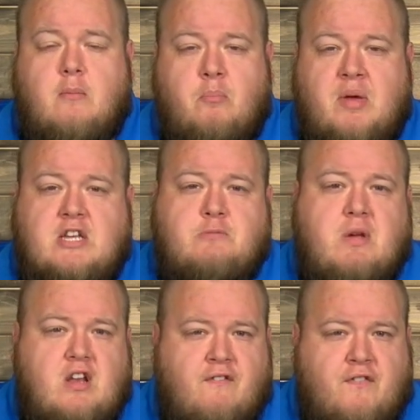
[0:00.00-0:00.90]

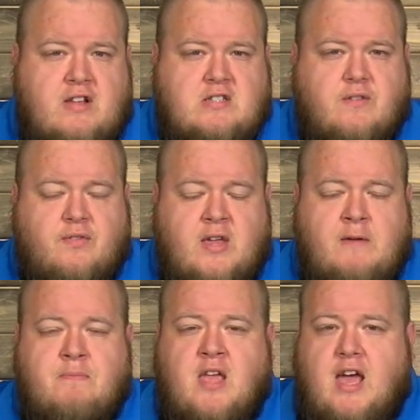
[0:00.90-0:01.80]
Bixby
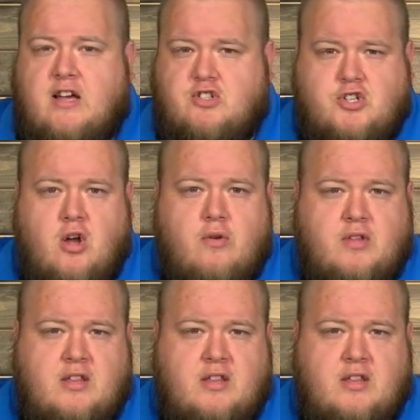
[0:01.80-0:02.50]
defensively has shown